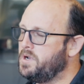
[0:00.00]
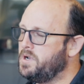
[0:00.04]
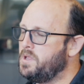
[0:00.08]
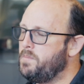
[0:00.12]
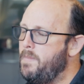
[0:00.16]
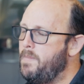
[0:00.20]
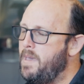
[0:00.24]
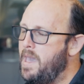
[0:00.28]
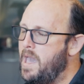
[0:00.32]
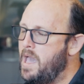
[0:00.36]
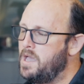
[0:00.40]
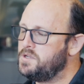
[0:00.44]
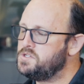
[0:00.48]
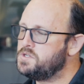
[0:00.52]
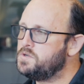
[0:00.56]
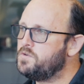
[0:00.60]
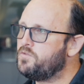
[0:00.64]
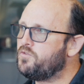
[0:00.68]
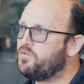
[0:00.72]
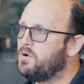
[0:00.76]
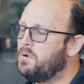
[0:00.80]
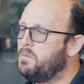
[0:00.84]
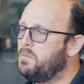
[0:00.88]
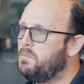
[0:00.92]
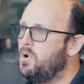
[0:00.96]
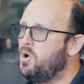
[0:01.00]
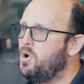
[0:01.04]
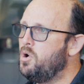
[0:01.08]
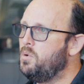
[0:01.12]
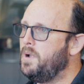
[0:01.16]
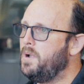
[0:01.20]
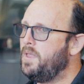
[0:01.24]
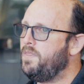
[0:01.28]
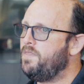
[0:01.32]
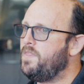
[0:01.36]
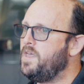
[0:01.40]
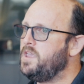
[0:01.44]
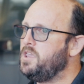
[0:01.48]
And imagine for a
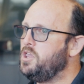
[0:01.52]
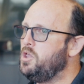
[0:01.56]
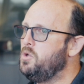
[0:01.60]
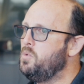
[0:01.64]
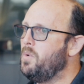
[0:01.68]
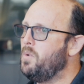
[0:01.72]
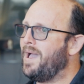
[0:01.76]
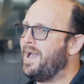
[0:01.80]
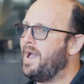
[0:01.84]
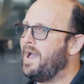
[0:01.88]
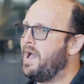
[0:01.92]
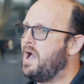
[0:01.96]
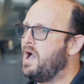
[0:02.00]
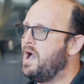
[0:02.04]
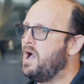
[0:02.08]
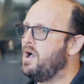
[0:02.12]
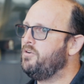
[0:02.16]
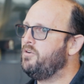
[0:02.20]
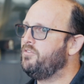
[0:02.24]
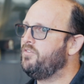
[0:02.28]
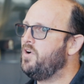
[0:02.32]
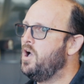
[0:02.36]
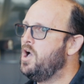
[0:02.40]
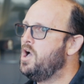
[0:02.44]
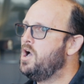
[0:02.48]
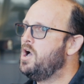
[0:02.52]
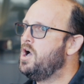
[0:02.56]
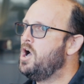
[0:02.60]
moment that you have